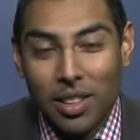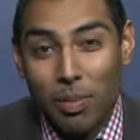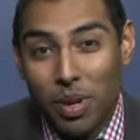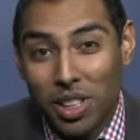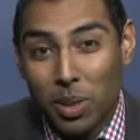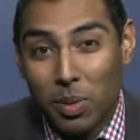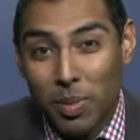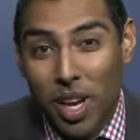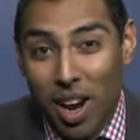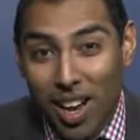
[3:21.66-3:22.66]
The principle
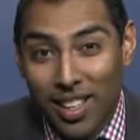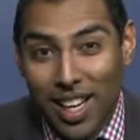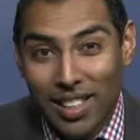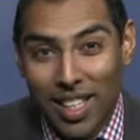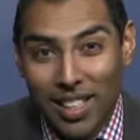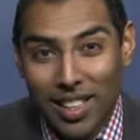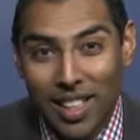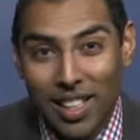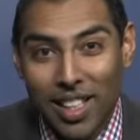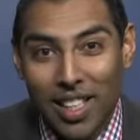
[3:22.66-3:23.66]
behind our
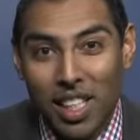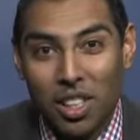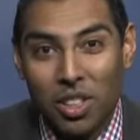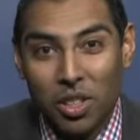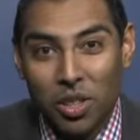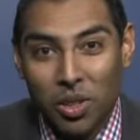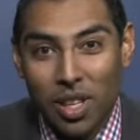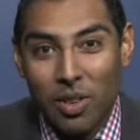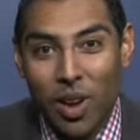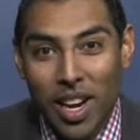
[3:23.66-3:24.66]
technique is to
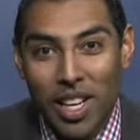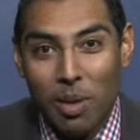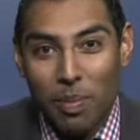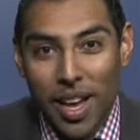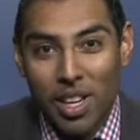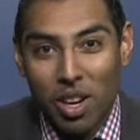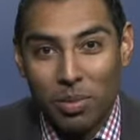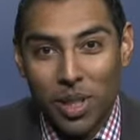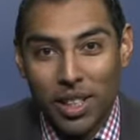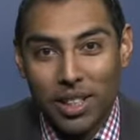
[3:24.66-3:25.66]
use a radiopaque
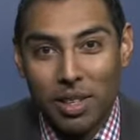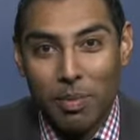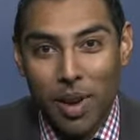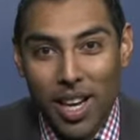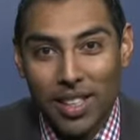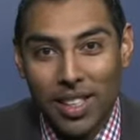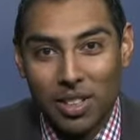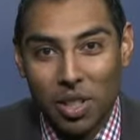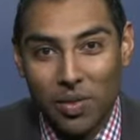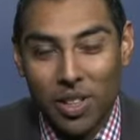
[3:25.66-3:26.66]
object to mark the
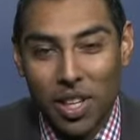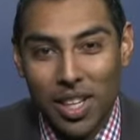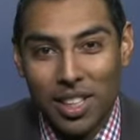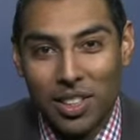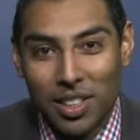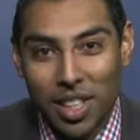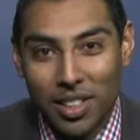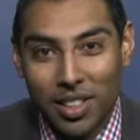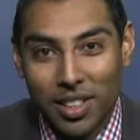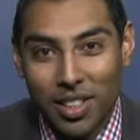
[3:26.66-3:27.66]
esophagogastric
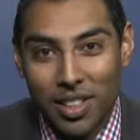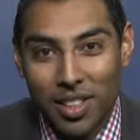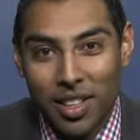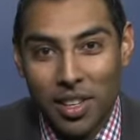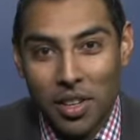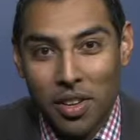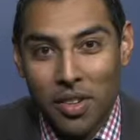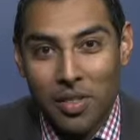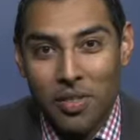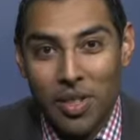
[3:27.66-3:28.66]
junction.
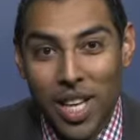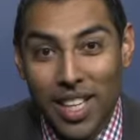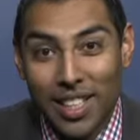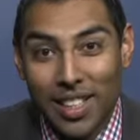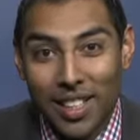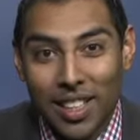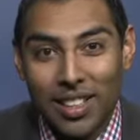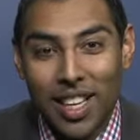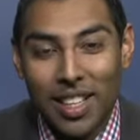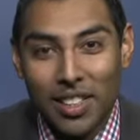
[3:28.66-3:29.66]
Then,
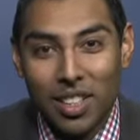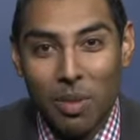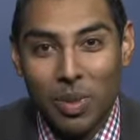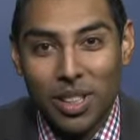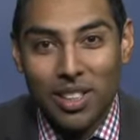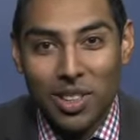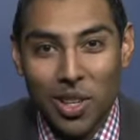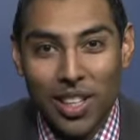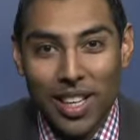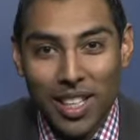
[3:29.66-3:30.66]
the endoscope is
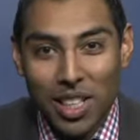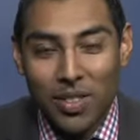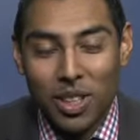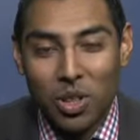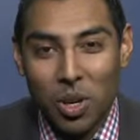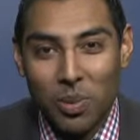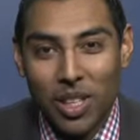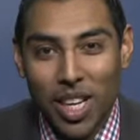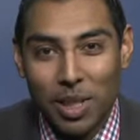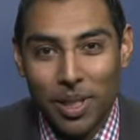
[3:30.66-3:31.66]
inserted into the
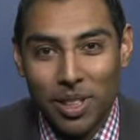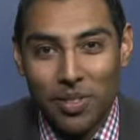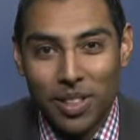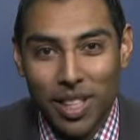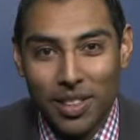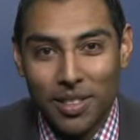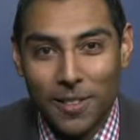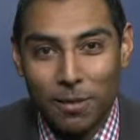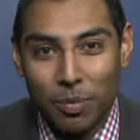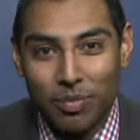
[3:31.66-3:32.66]
terminal aspect of the tunnel.